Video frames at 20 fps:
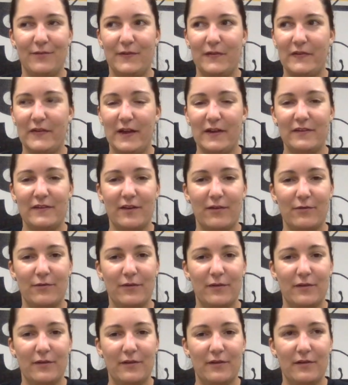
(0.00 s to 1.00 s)
sense of,
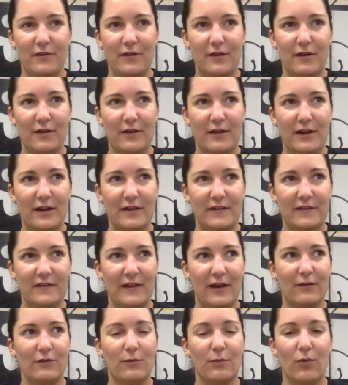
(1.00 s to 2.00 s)
it
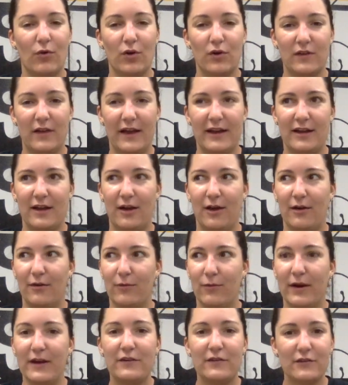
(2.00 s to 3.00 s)
sounds more like a
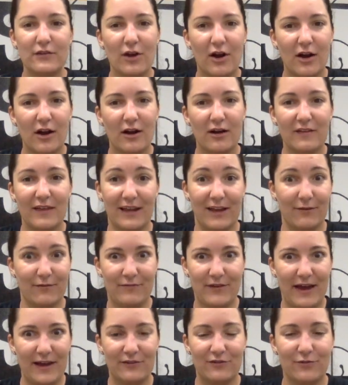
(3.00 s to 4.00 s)
race car, like a
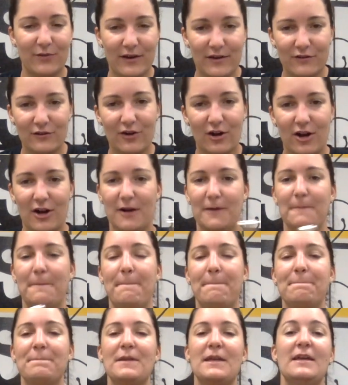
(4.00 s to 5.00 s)
fast race car.
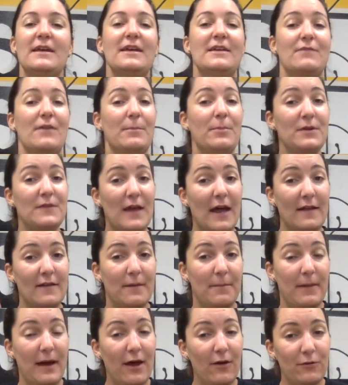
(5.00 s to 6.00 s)
If I put that in the
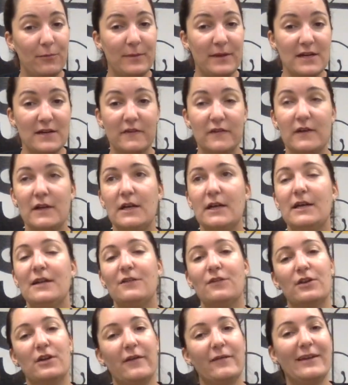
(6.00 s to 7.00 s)
mouthpiece,
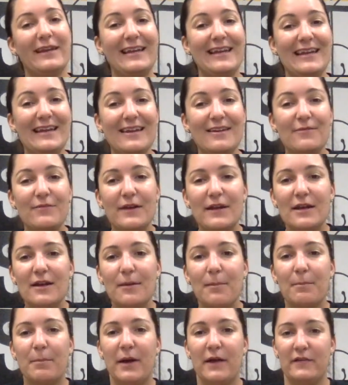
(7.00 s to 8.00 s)
it's going to have an
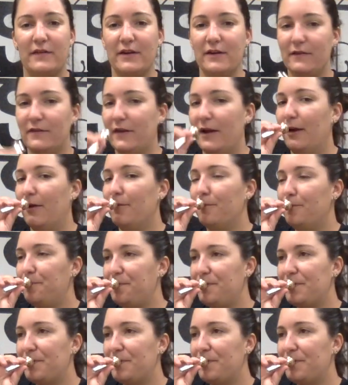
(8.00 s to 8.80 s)
even buzzing sound.